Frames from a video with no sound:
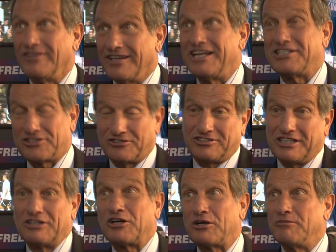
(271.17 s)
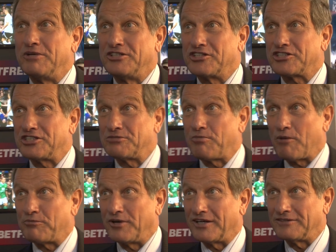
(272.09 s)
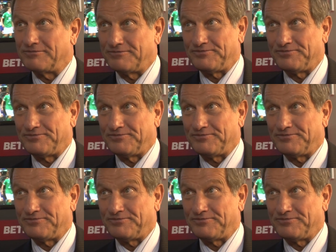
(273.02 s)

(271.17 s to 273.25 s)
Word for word: it's still going to be just as popular.